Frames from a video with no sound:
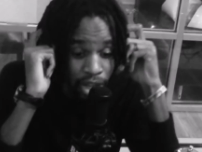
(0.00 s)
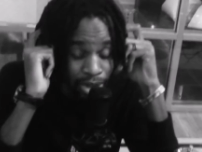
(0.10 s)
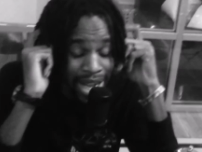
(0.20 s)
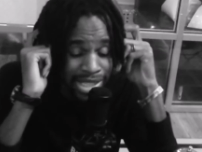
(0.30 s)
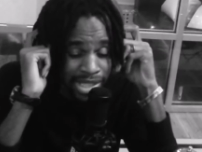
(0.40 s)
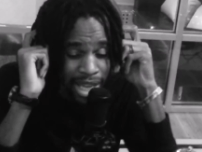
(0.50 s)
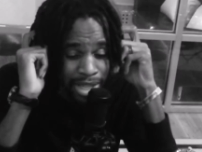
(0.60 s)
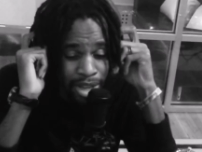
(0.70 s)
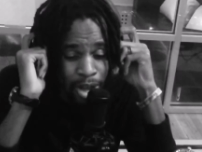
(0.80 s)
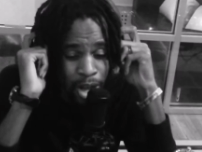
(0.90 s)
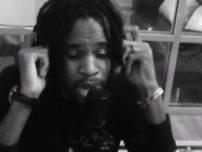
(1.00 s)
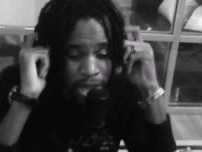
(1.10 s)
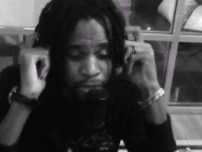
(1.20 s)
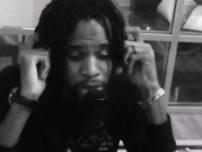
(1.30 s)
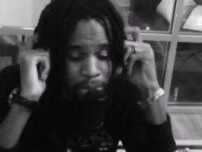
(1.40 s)
Rasta know
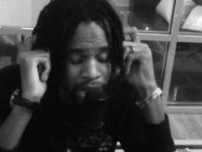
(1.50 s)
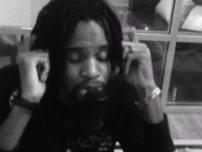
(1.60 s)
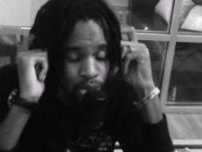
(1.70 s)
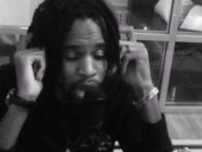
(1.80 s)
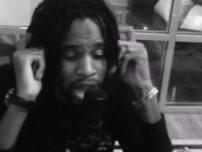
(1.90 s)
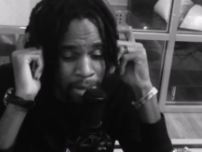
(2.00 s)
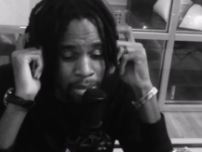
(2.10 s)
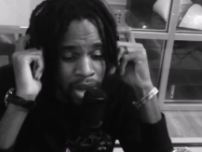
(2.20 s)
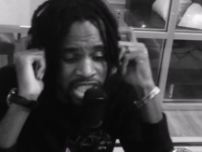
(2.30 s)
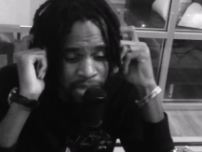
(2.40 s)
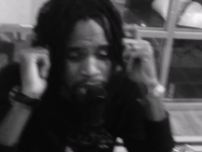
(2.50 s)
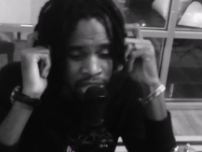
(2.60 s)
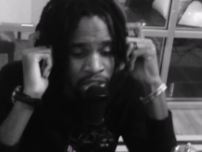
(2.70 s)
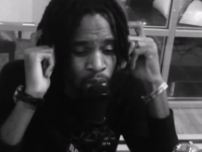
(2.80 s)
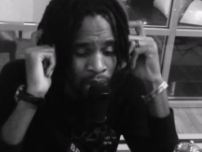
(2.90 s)
every man who wants
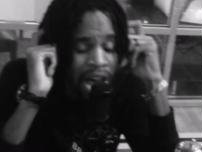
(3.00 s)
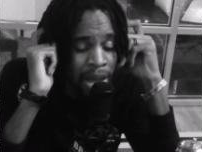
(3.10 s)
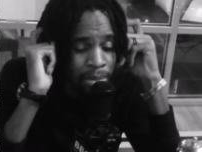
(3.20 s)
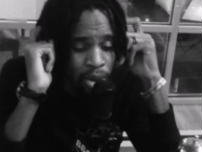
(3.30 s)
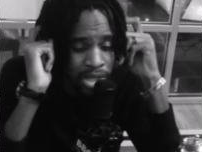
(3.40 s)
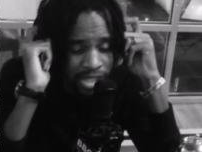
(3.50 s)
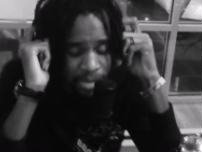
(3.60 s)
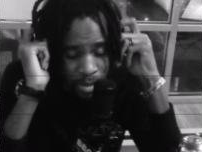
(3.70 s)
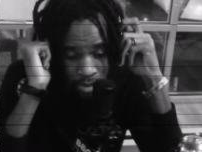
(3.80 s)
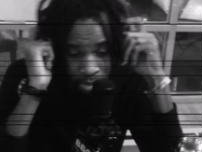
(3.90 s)
me no one boss.